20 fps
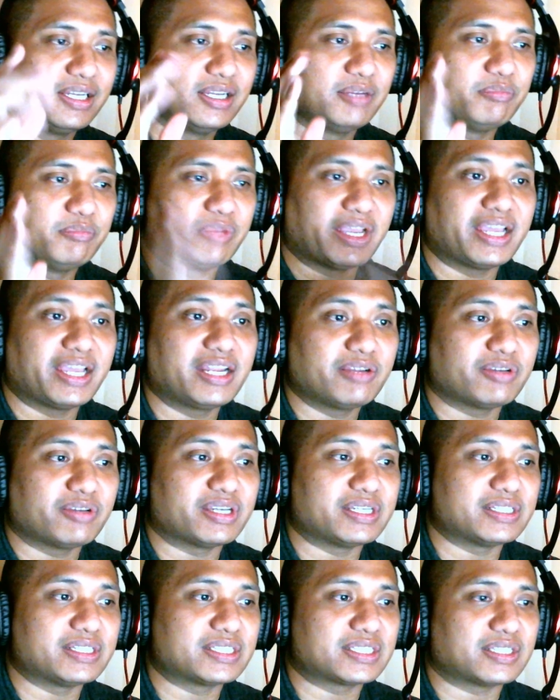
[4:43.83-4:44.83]
But
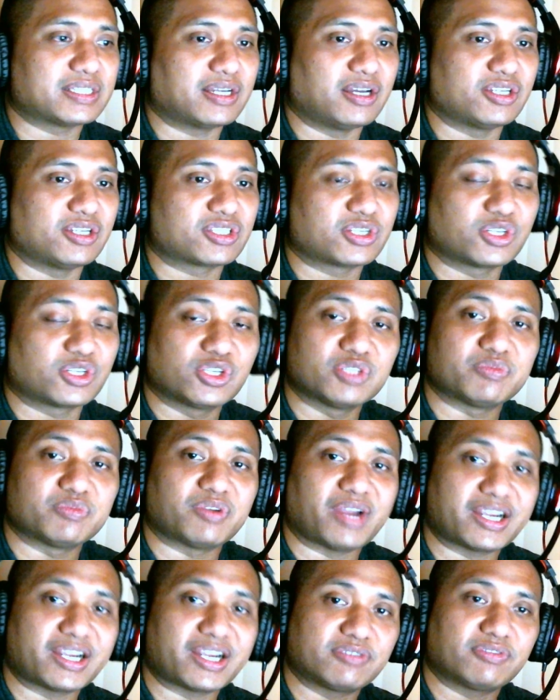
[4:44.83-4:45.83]
anyways, uh, this concludes my
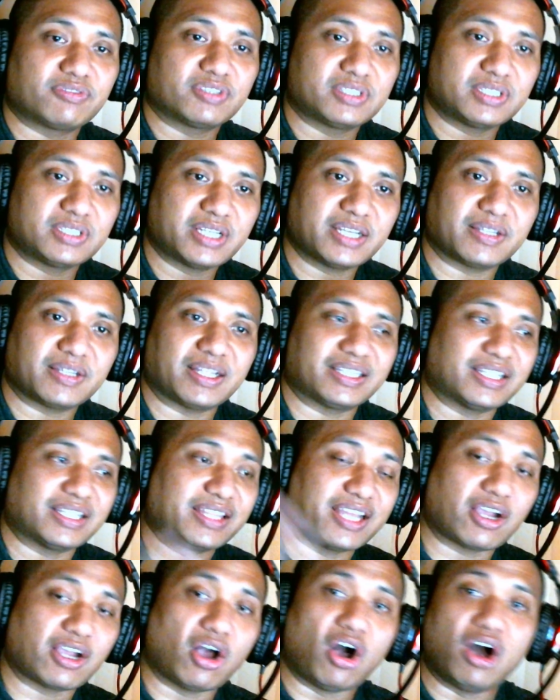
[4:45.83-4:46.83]
reaction for tonight. I'd like to
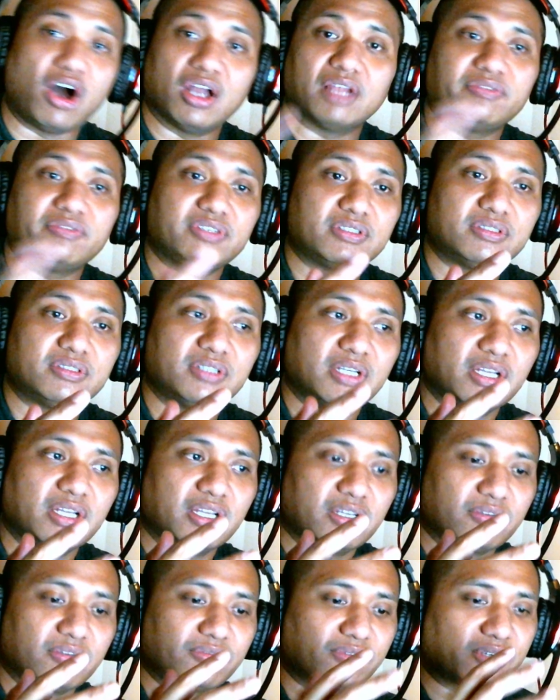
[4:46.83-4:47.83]
thank all of you
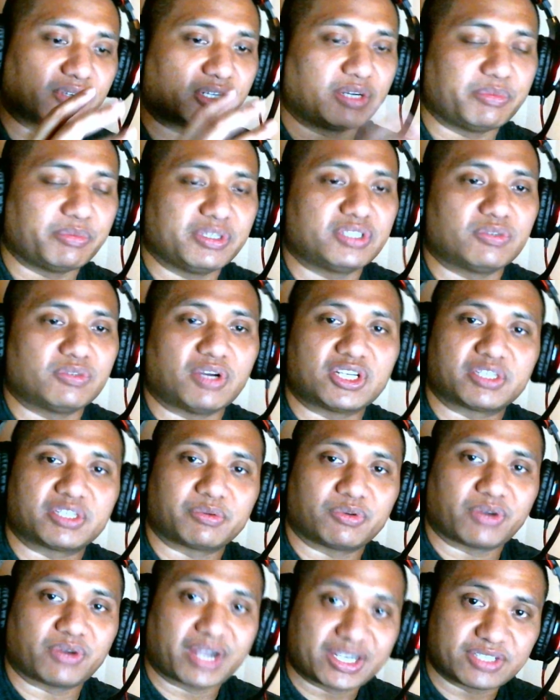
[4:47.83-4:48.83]
for coming to watch my
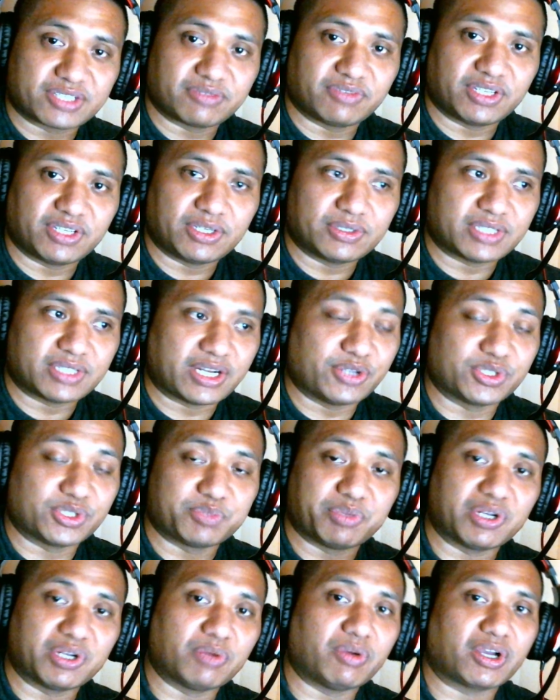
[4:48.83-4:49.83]
reaction videos. And it's
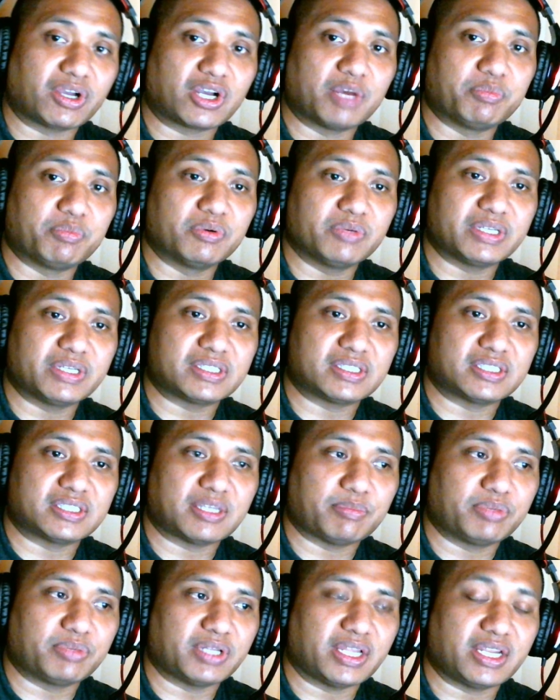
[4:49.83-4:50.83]
been a couple weeks since I
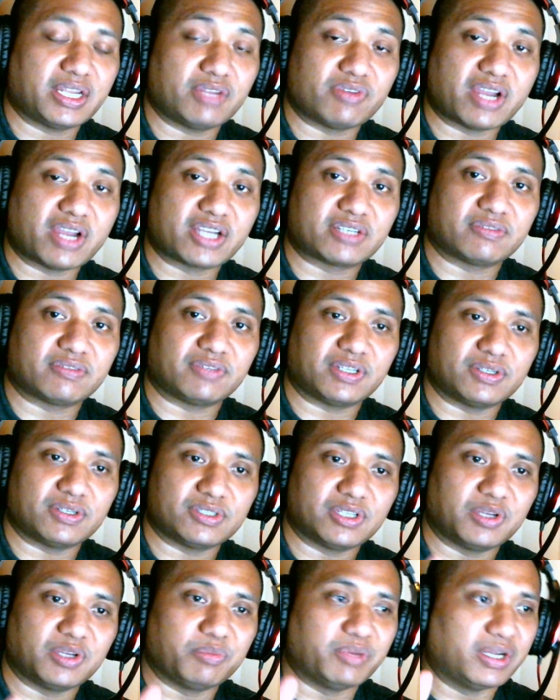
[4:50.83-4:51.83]
put any reaction
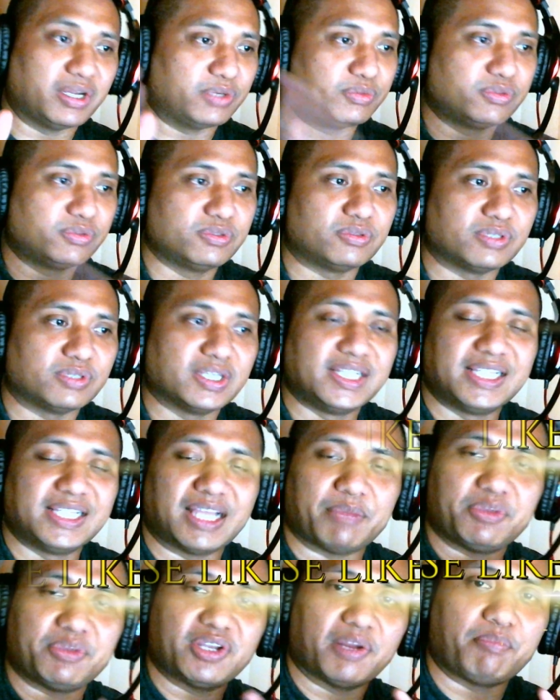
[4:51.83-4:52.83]
videos up, but
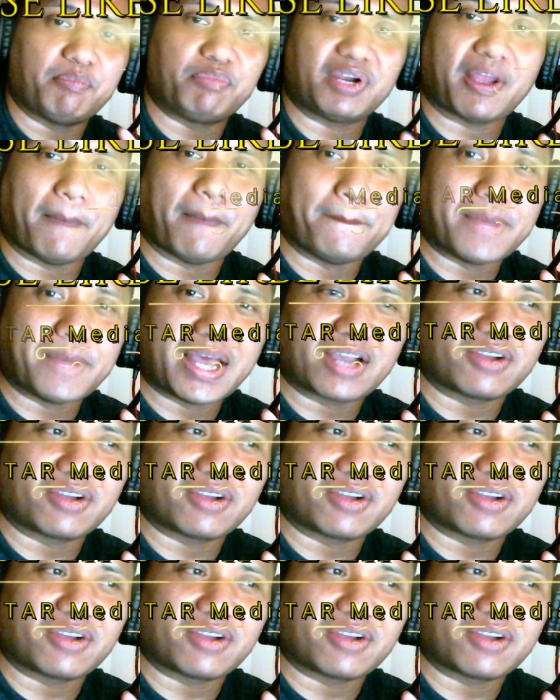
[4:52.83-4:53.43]
I'm going to bring it back